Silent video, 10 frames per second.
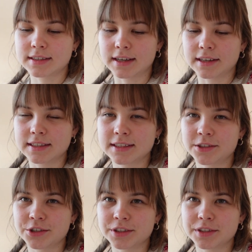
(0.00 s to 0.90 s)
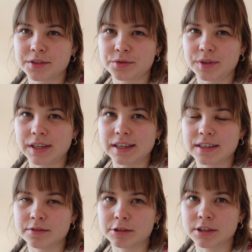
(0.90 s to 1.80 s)
that's just really
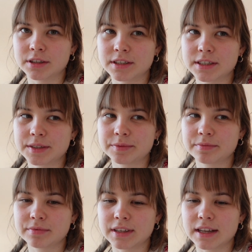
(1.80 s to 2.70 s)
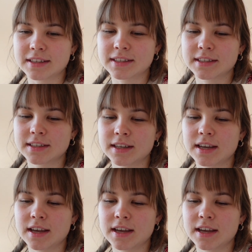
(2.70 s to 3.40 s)
difficult. That's